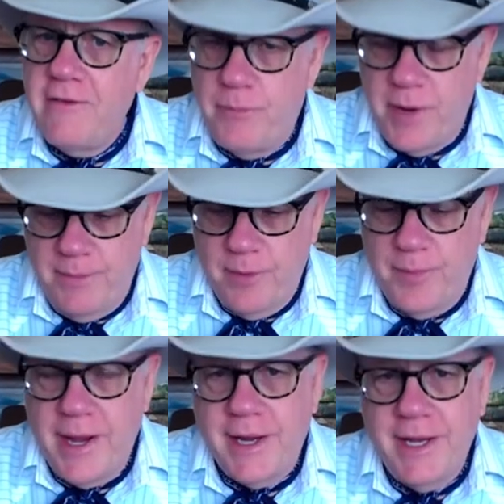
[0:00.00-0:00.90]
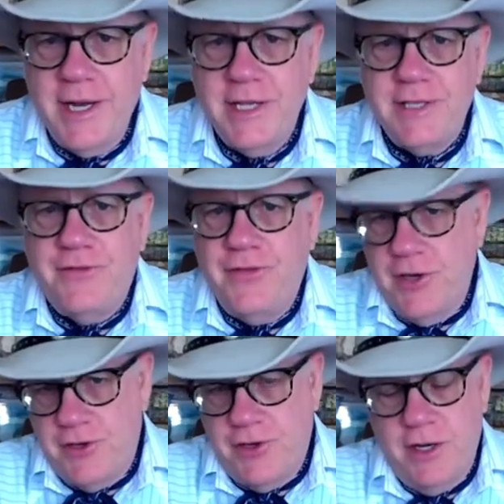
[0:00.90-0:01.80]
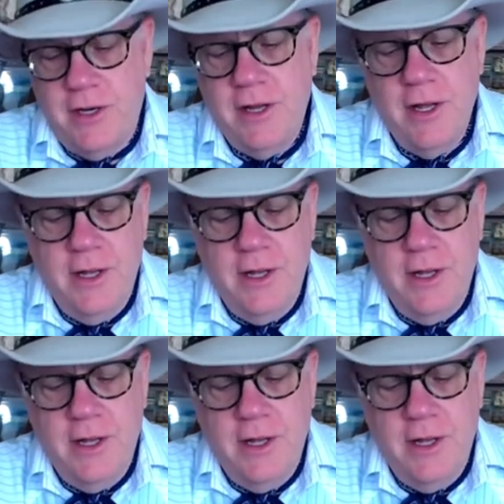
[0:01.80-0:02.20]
paperback. It is fiction.